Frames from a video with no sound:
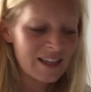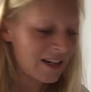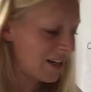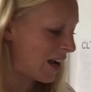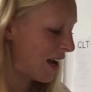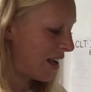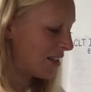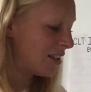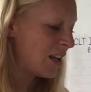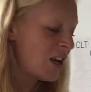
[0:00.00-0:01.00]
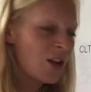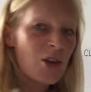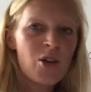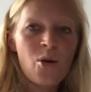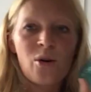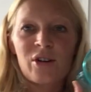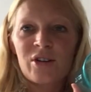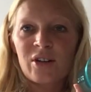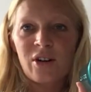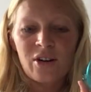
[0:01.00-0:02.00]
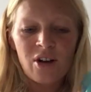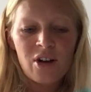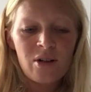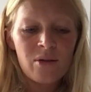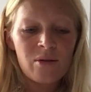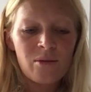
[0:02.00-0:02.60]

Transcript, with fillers: and cut your circle